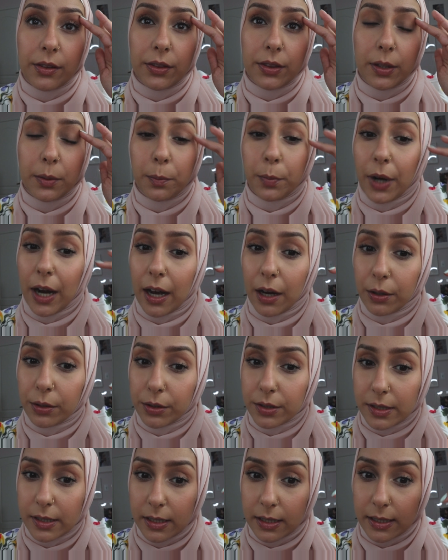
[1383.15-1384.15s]
the
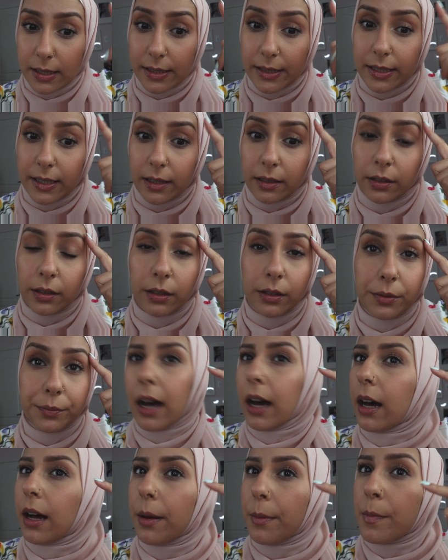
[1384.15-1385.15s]
brows still.
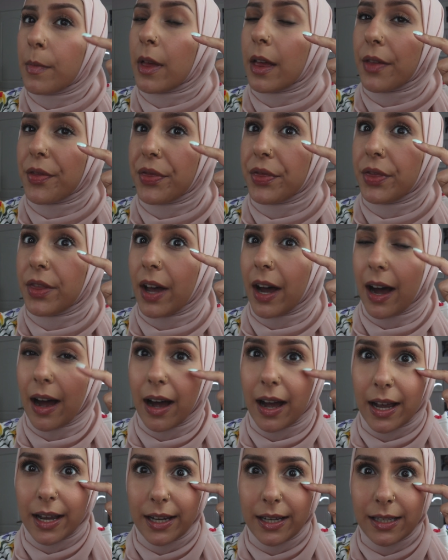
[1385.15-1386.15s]
The
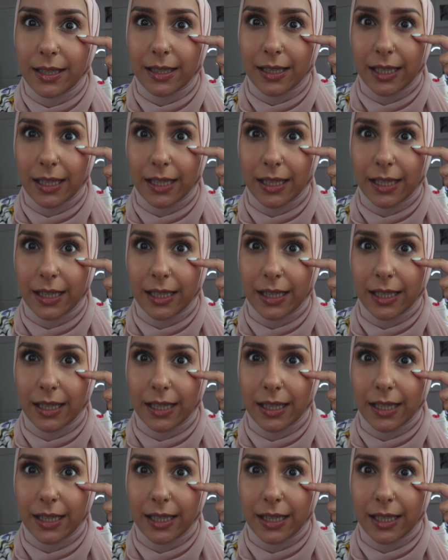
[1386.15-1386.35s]
eyes,